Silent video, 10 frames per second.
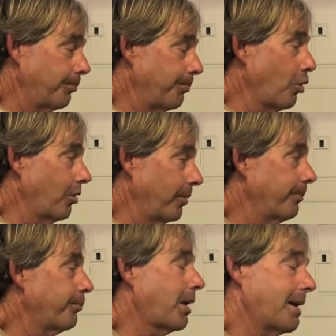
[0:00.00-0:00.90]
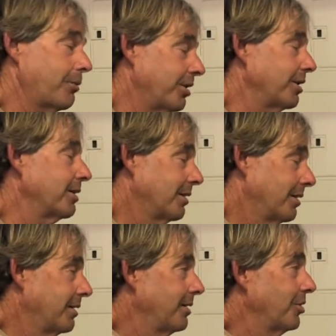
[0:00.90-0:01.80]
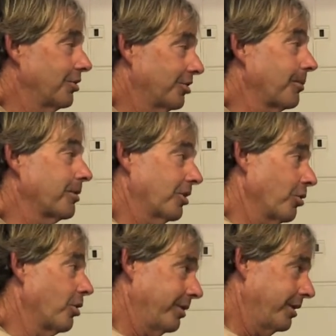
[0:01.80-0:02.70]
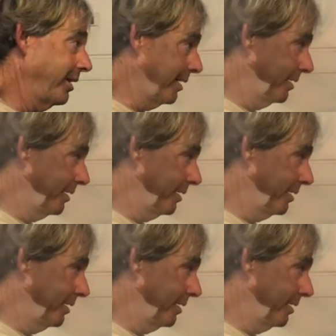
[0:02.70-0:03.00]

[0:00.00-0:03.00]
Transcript: more probably there's something growing there.